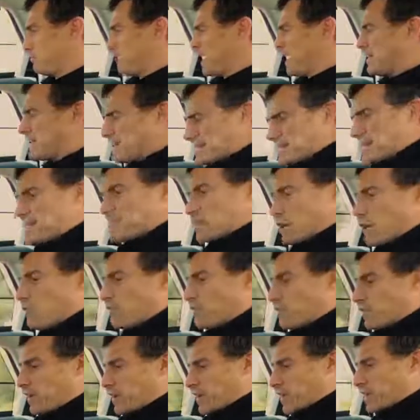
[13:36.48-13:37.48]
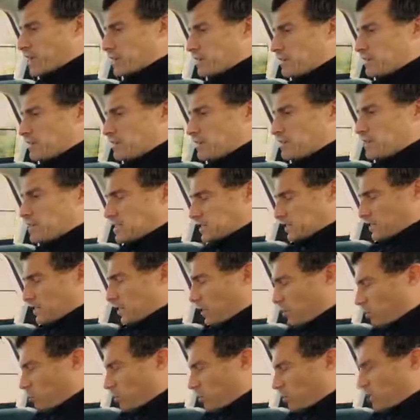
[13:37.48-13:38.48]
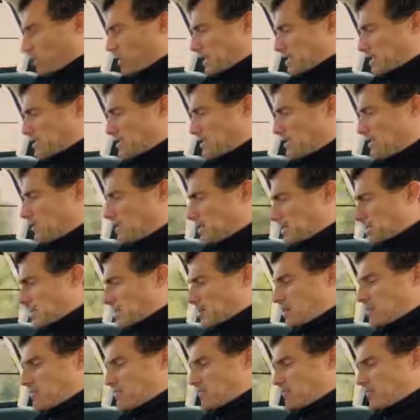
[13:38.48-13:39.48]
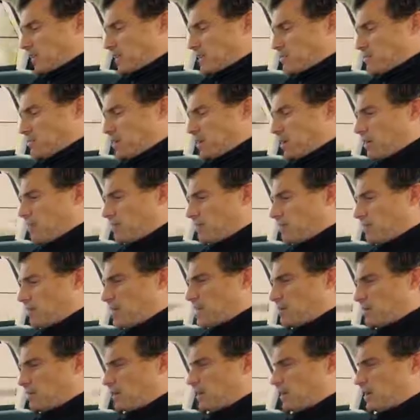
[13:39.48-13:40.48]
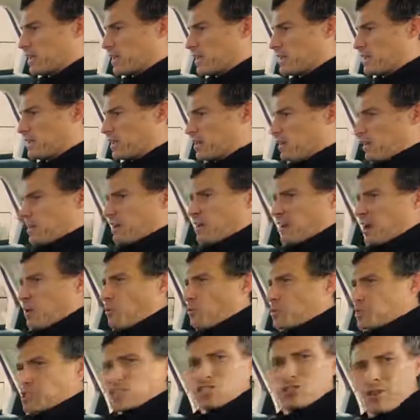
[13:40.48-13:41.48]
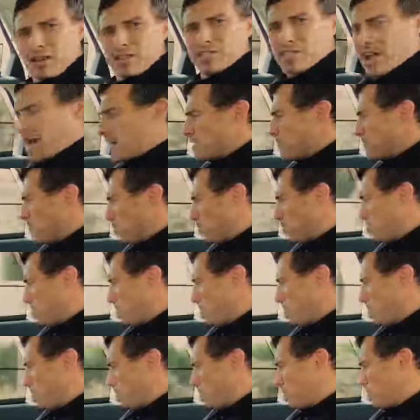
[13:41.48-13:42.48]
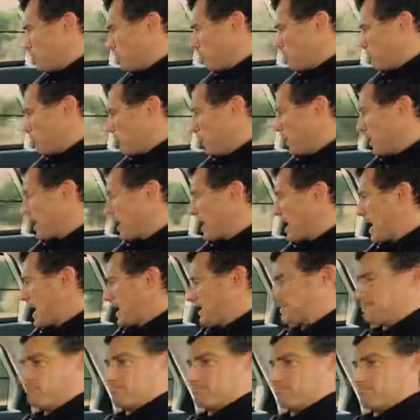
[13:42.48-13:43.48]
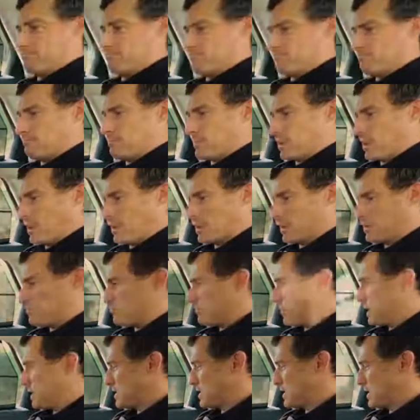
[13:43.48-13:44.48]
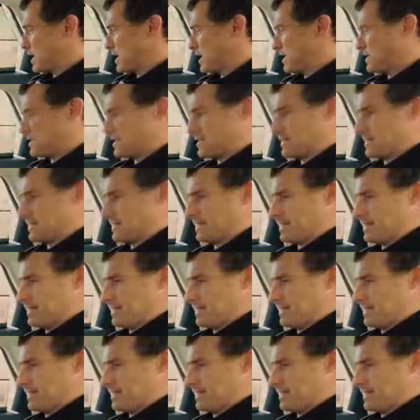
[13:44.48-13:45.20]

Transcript: And this is comfy. This is the long wheelbase car, and it's comfy, but I feel like I want to stretch out more. Well, I can. I can press this and